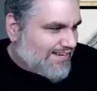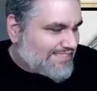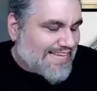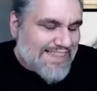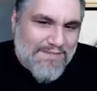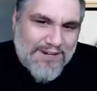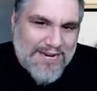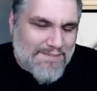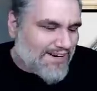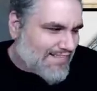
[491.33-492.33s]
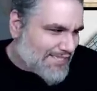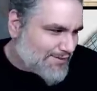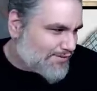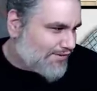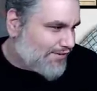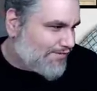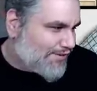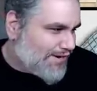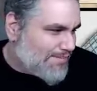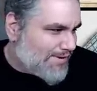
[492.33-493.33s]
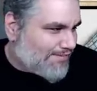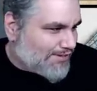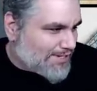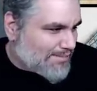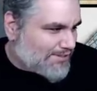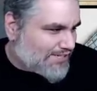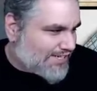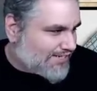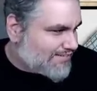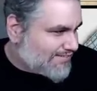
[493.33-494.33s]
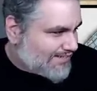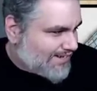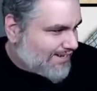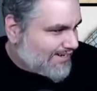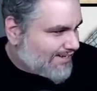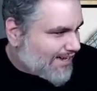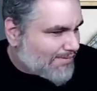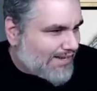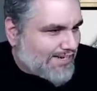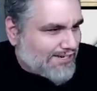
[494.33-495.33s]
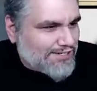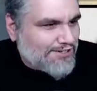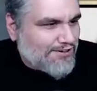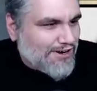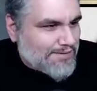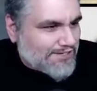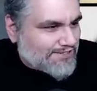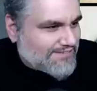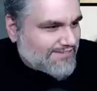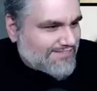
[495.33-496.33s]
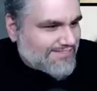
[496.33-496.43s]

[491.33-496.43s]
Seth, have a good night, buddy. Thanks so much for the for the raid, man. Really appreciate you. I'm glad to hear you're doing great, dude.